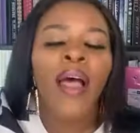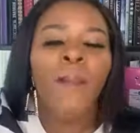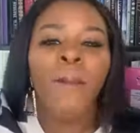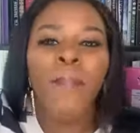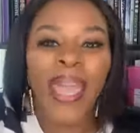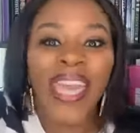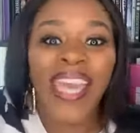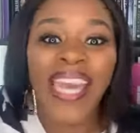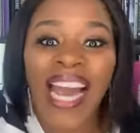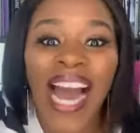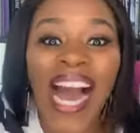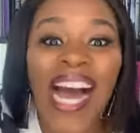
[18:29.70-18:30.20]

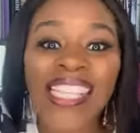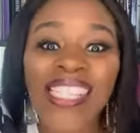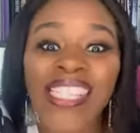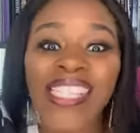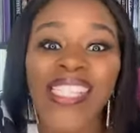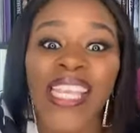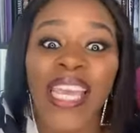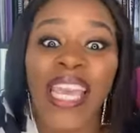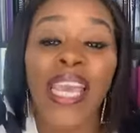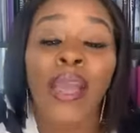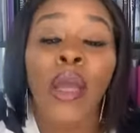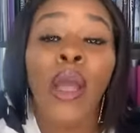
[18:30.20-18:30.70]
because
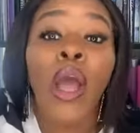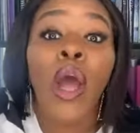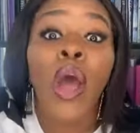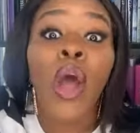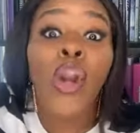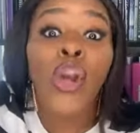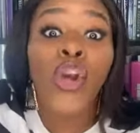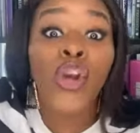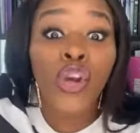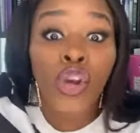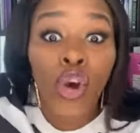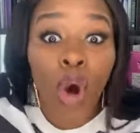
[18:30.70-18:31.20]
the
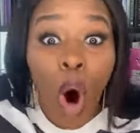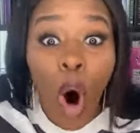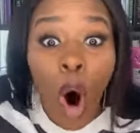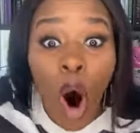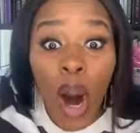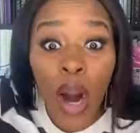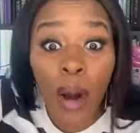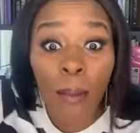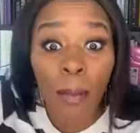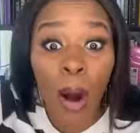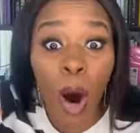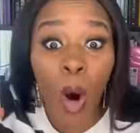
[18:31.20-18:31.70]

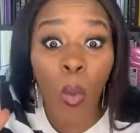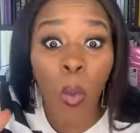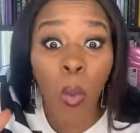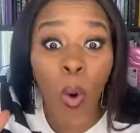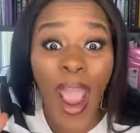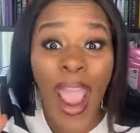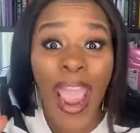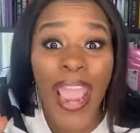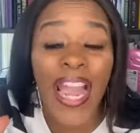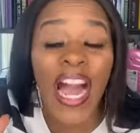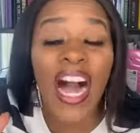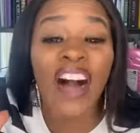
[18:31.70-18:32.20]
normal
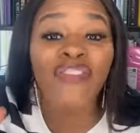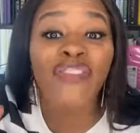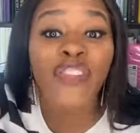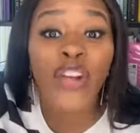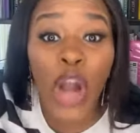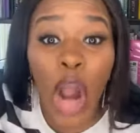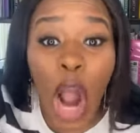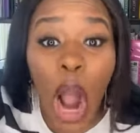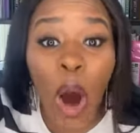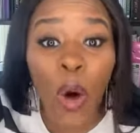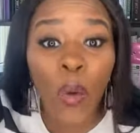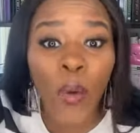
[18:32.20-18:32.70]
way of
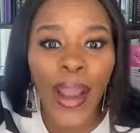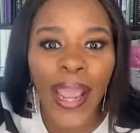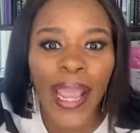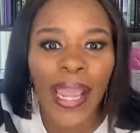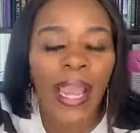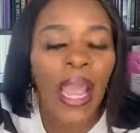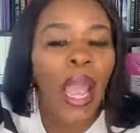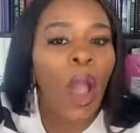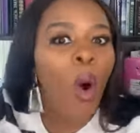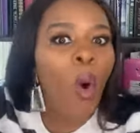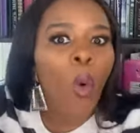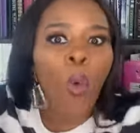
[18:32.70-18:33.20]

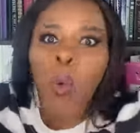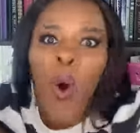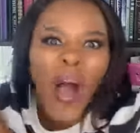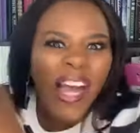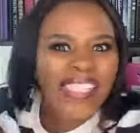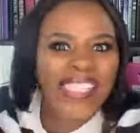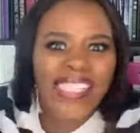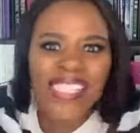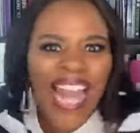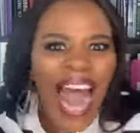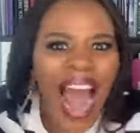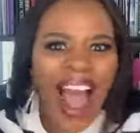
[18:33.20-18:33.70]
going
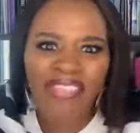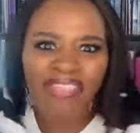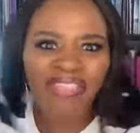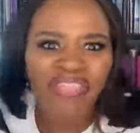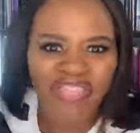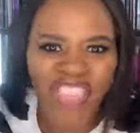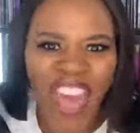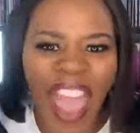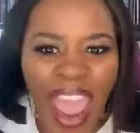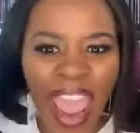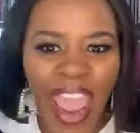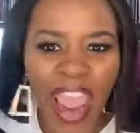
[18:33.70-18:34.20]
was not
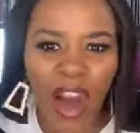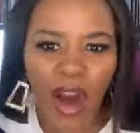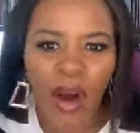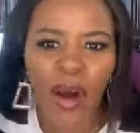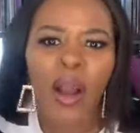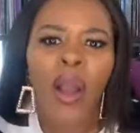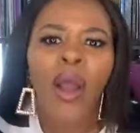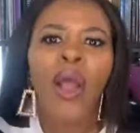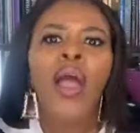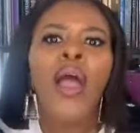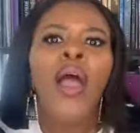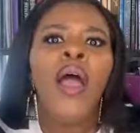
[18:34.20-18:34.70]
fair.
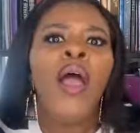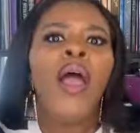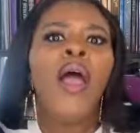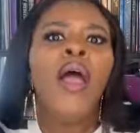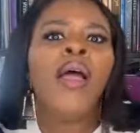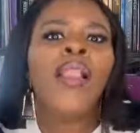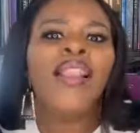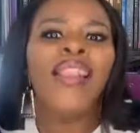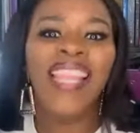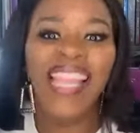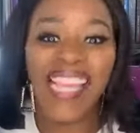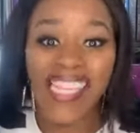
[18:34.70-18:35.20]

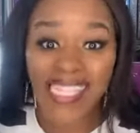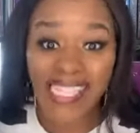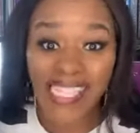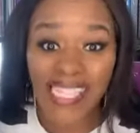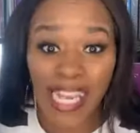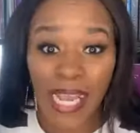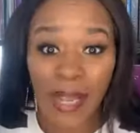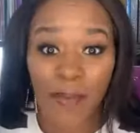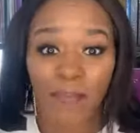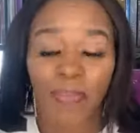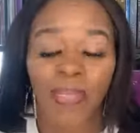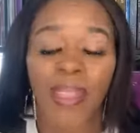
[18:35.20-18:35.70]

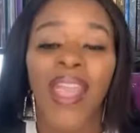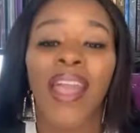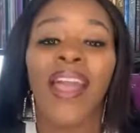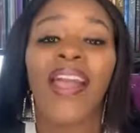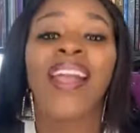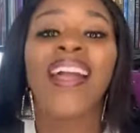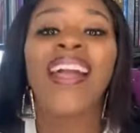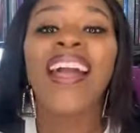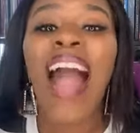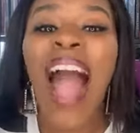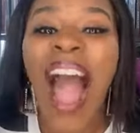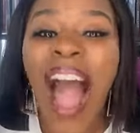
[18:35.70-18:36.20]
Listen,
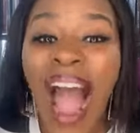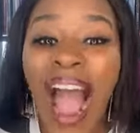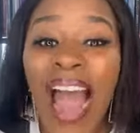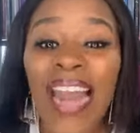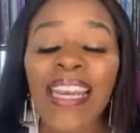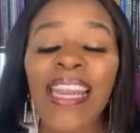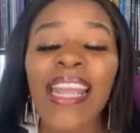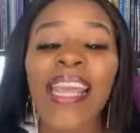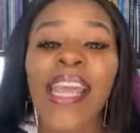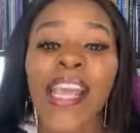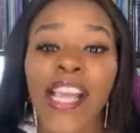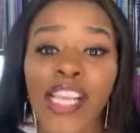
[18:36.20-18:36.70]
God
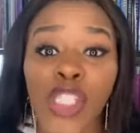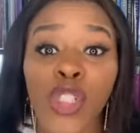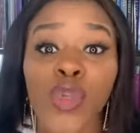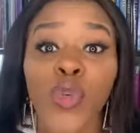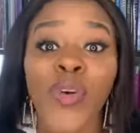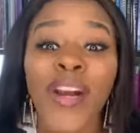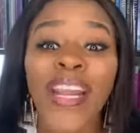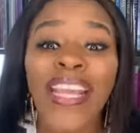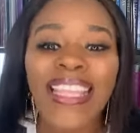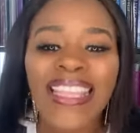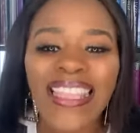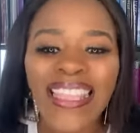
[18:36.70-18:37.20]
is
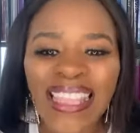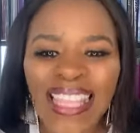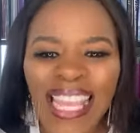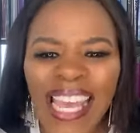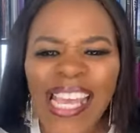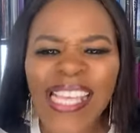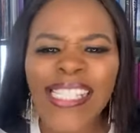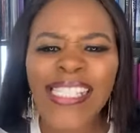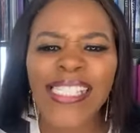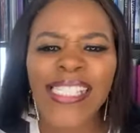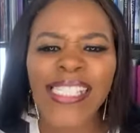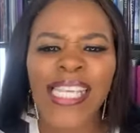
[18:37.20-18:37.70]

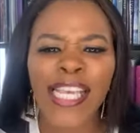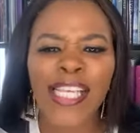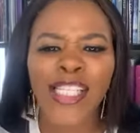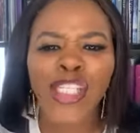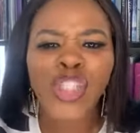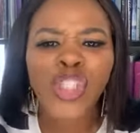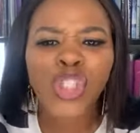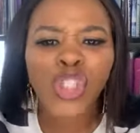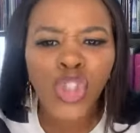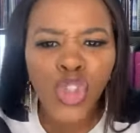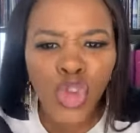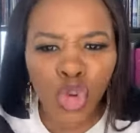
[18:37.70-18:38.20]
releasing
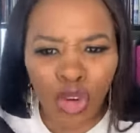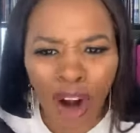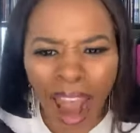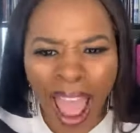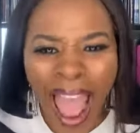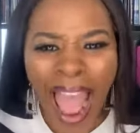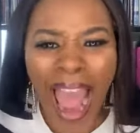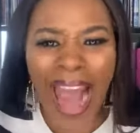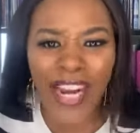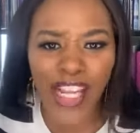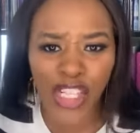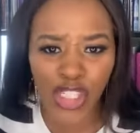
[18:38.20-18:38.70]

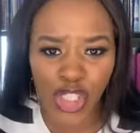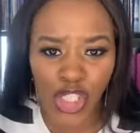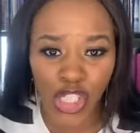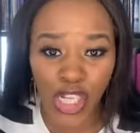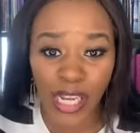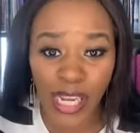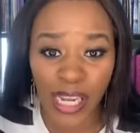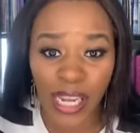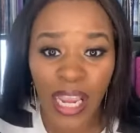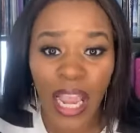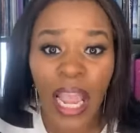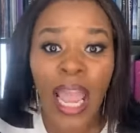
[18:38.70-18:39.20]

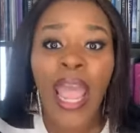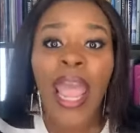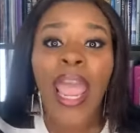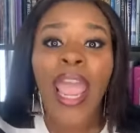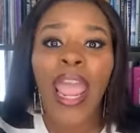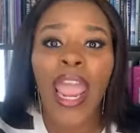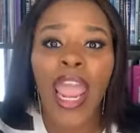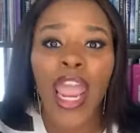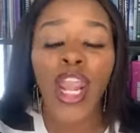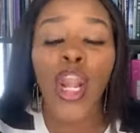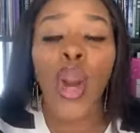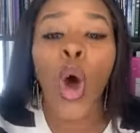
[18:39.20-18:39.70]
strategy
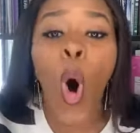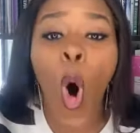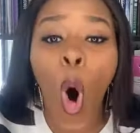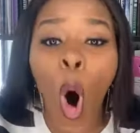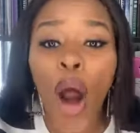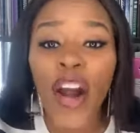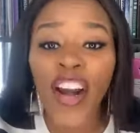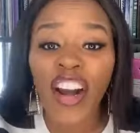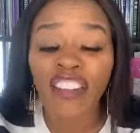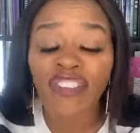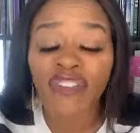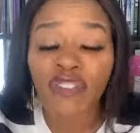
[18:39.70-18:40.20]
in
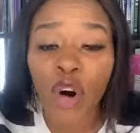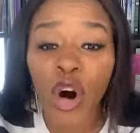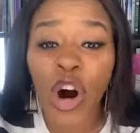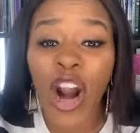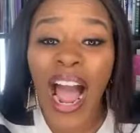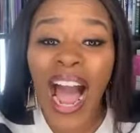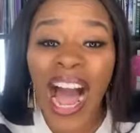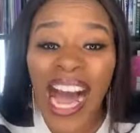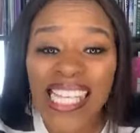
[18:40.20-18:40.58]
order for